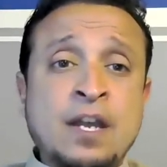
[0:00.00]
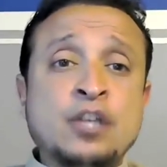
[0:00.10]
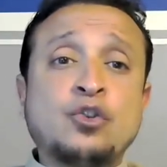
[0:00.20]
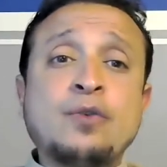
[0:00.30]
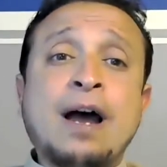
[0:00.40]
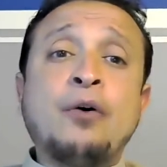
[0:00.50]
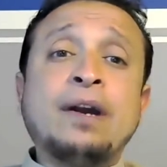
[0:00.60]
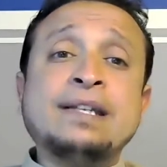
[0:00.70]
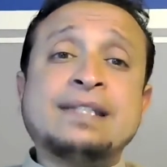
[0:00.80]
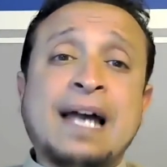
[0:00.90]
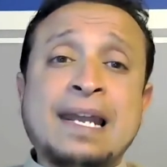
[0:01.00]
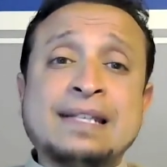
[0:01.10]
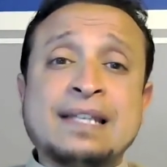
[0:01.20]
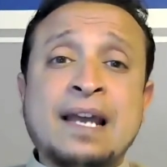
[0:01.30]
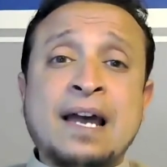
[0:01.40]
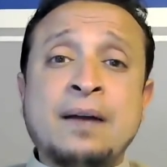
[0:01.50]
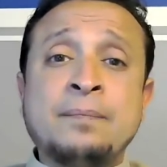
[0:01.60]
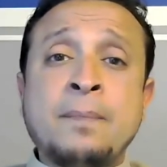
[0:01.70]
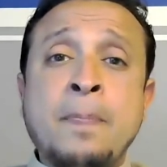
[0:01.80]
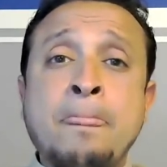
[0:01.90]
So now Isa alayhi
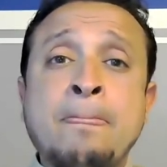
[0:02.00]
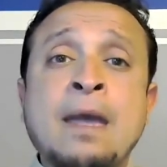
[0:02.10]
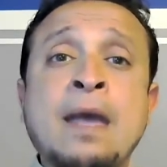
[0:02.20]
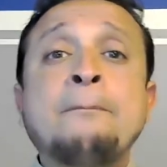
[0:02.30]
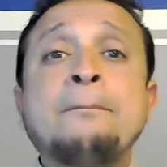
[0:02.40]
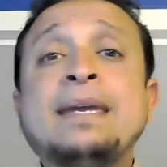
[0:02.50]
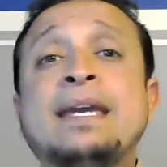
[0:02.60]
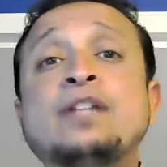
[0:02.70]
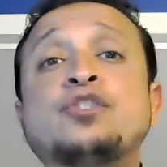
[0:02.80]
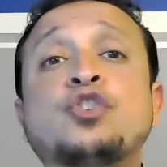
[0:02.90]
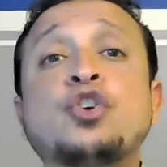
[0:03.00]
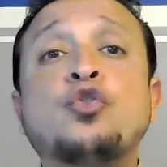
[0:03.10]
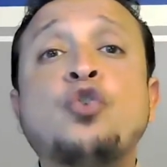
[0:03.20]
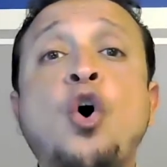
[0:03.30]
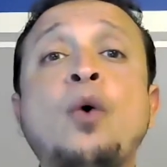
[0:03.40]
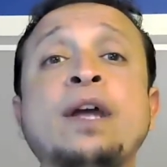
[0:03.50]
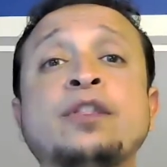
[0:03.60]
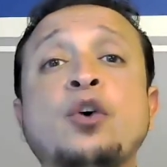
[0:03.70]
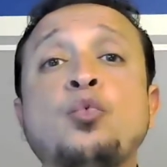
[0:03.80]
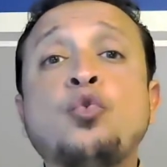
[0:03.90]
salam, begins to grow in
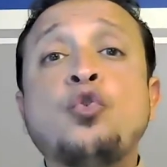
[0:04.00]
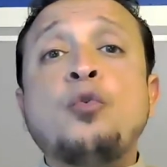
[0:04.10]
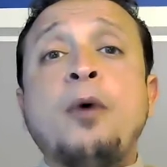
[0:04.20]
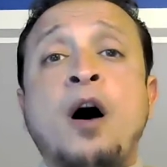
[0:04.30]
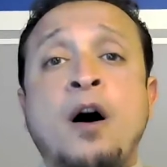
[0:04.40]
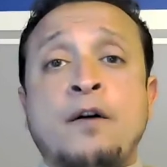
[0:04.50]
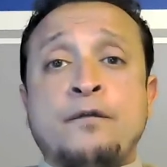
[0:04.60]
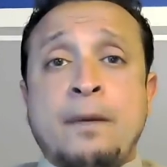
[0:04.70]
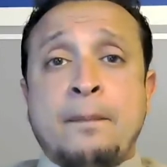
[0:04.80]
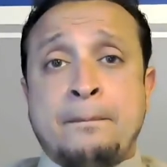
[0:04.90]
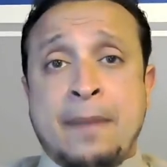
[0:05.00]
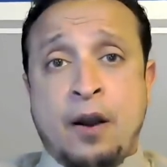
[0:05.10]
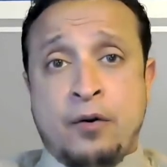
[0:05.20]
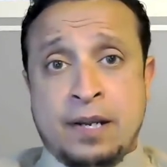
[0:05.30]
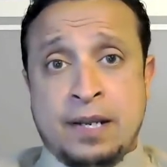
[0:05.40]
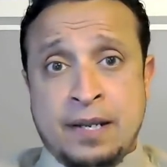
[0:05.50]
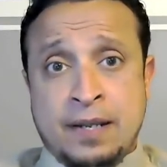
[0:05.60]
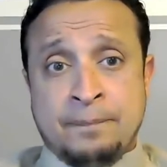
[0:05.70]
the womb of Mary.